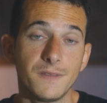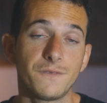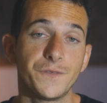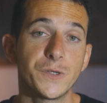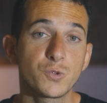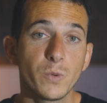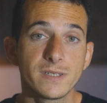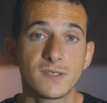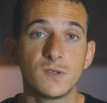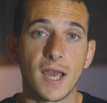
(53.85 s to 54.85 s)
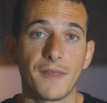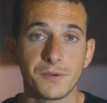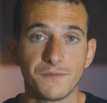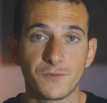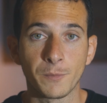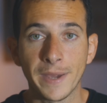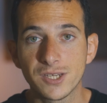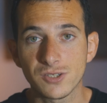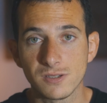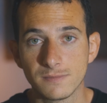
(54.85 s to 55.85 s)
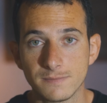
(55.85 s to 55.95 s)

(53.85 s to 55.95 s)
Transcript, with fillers: The first one is to gather information.